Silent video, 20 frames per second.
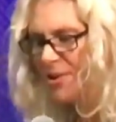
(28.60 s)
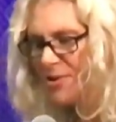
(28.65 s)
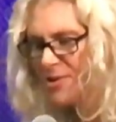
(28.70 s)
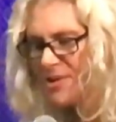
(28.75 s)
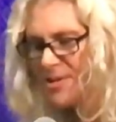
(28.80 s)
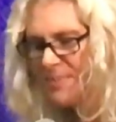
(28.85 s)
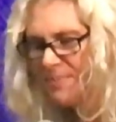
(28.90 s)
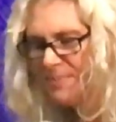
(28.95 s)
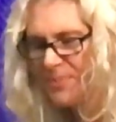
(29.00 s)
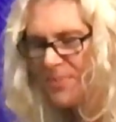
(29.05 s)

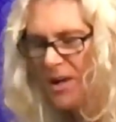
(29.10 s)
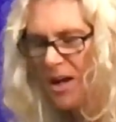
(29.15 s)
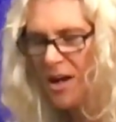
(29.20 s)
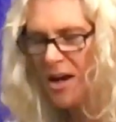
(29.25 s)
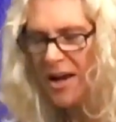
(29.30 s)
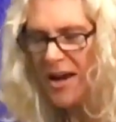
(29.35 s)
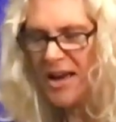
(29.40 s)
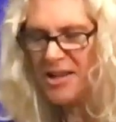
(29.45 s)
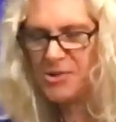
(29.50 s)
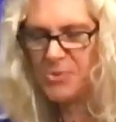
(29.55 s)
tears
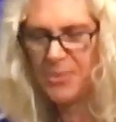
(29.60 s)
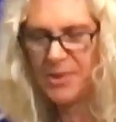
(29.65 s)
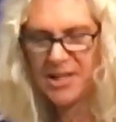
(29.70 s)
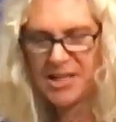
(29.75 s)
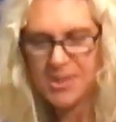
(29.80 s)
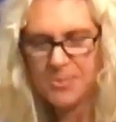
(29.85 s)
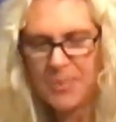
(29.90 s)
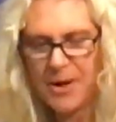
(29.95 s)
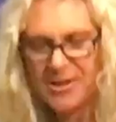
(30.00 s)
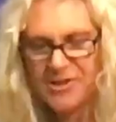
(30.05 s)
as we
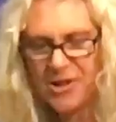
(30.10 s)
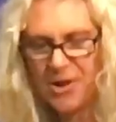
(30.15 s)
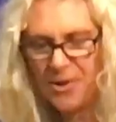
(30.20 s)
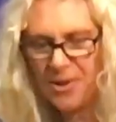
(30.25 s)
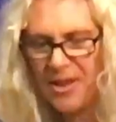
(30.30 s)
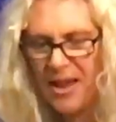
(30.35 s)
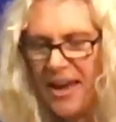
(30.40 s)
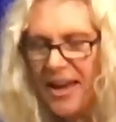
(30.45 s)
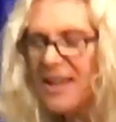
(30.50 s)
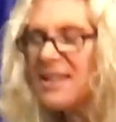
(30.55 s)
express our
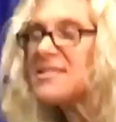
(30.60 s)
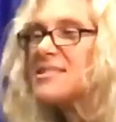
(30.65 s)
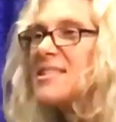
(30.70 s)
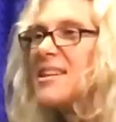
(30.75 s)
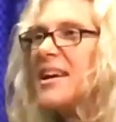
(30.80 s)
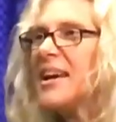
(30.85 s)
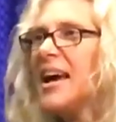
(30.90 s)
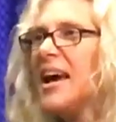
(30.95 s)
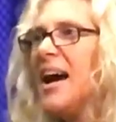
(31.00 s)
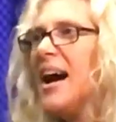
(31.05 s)
thanks?
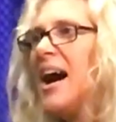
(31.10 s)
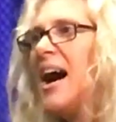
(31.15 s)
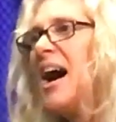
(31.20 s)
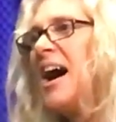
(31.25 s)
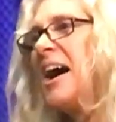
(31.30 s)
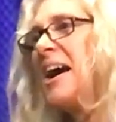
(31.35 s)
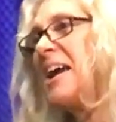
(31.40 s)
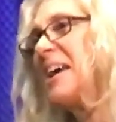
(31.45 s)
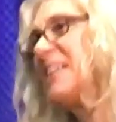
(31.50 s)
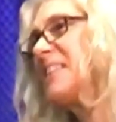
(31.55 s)

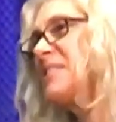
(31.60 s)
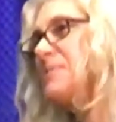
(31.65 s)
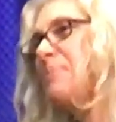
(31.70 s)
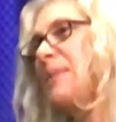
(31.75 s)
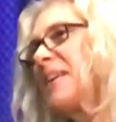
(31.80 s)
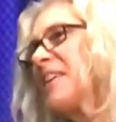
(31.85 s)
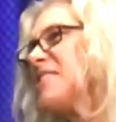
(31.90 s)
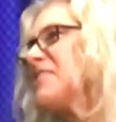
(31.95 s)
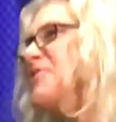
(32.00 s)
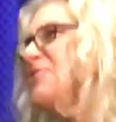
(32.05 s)
Uh, and it's
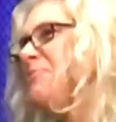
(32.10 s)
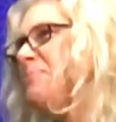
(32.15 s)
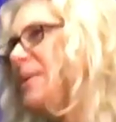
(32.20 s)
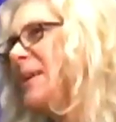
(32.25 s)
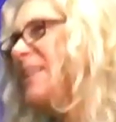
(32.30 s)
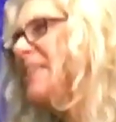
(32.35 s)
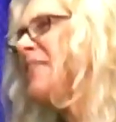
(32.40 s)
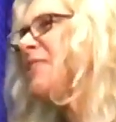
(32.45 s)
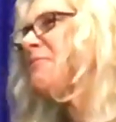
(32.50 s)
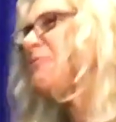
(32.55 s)
because you've
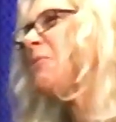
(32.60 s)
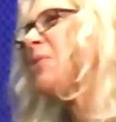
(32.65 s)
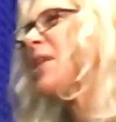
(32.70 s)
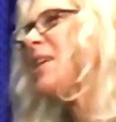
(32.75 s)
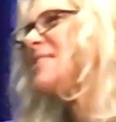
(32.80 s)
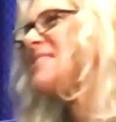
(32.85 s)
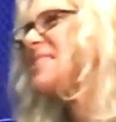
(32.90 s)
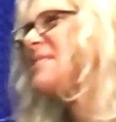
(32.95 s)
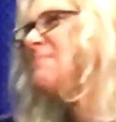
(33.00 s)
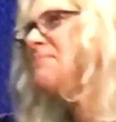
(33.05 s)
been here for
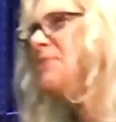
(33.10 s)
us.